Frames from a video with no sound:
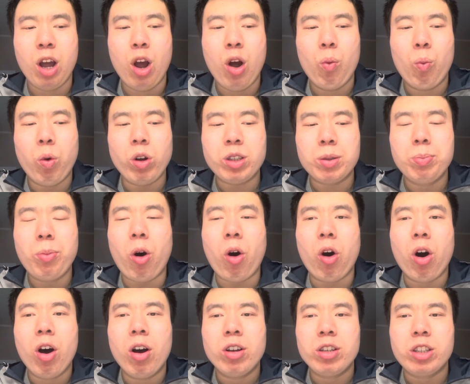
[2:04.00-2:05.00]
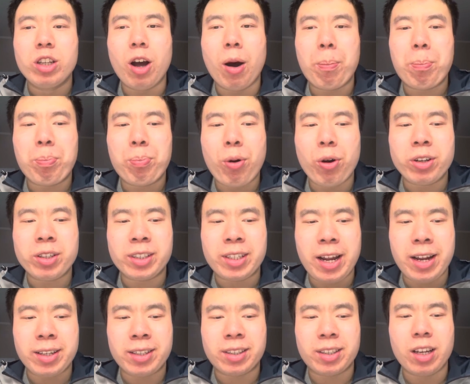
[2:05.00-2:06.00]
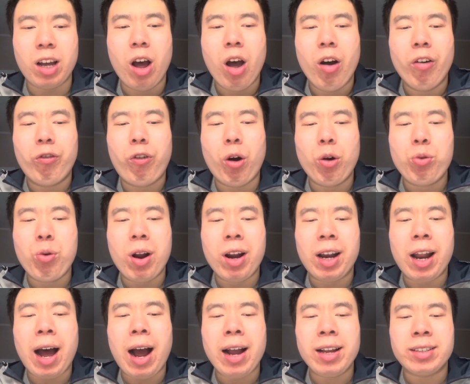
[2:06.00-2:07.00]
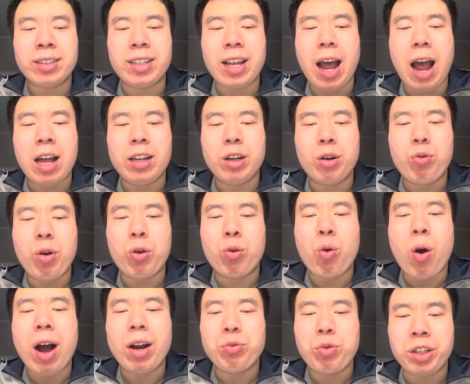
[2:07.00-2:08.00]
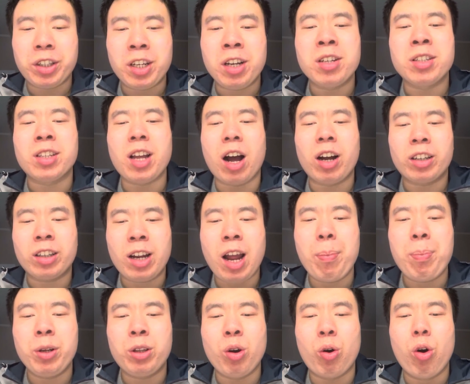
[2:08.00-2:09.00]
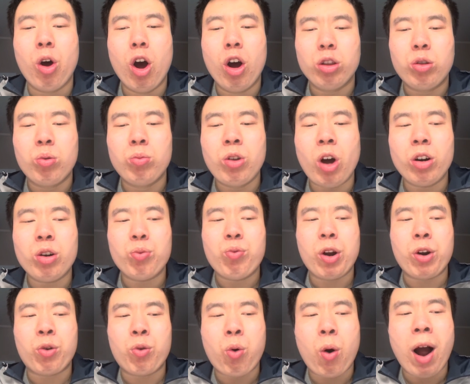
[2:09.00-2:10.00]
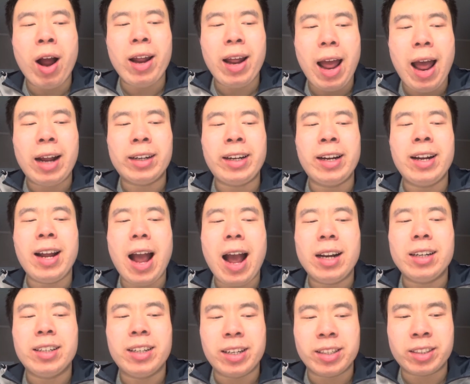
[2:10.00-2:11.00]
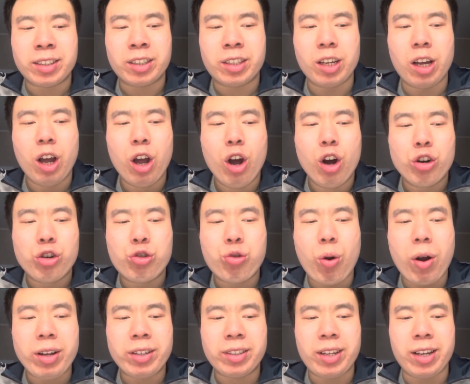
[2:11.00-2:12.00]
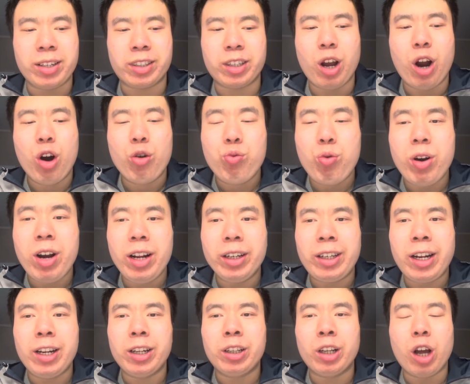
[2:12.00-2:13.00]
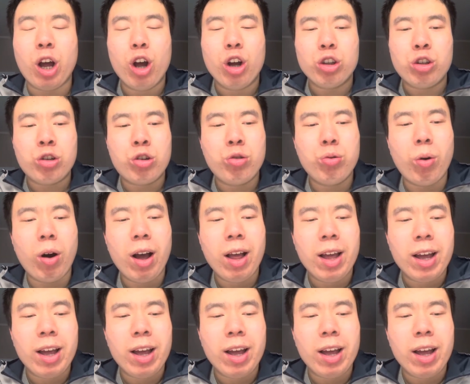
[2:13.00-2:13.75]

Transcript: What's more, the proxies for realized and required returns on capital do not require any analyst choices related to